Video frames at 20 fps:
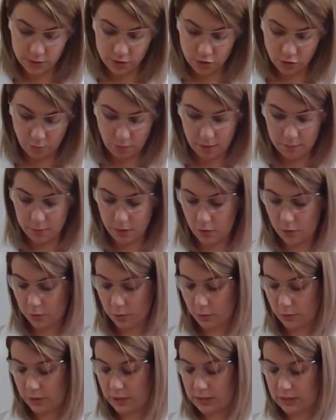So maybe you
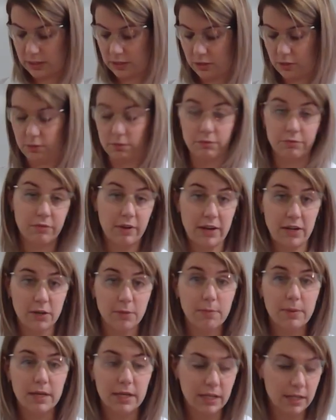throw these into a fire
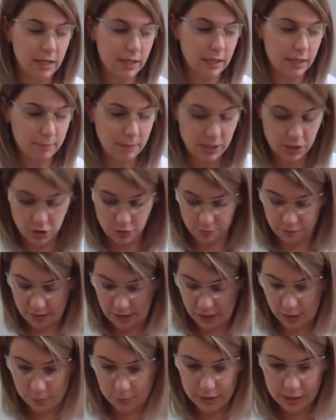pit and it makes your
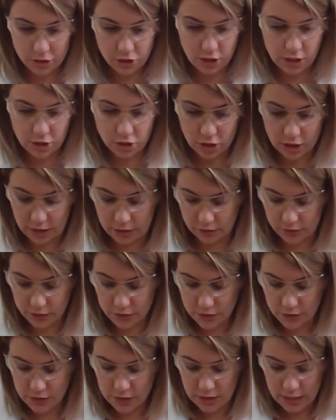fire pit change
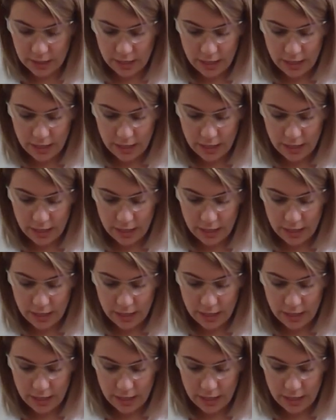colors.